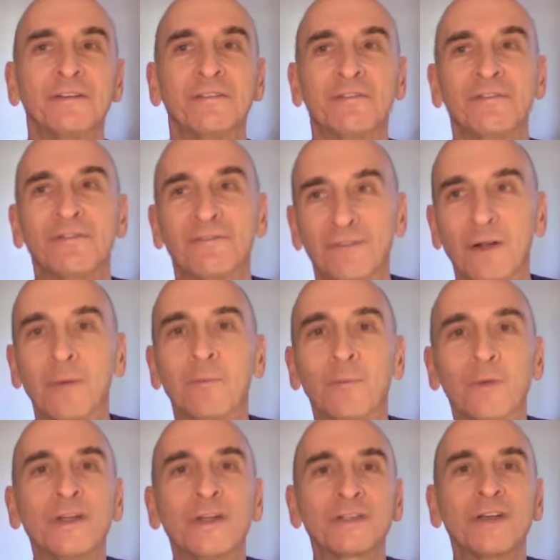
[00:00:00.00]

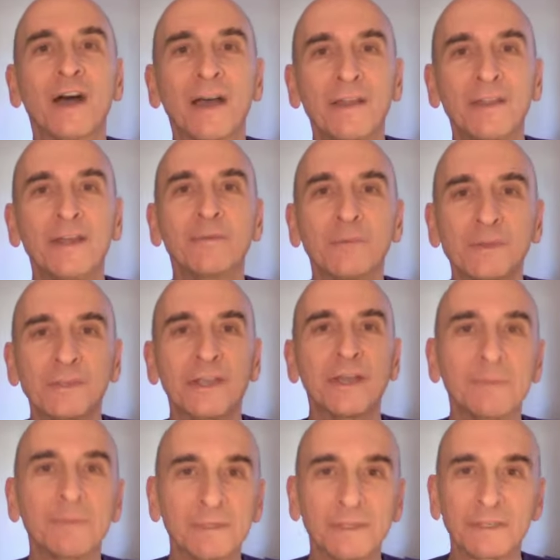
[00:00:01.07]
from which I then was able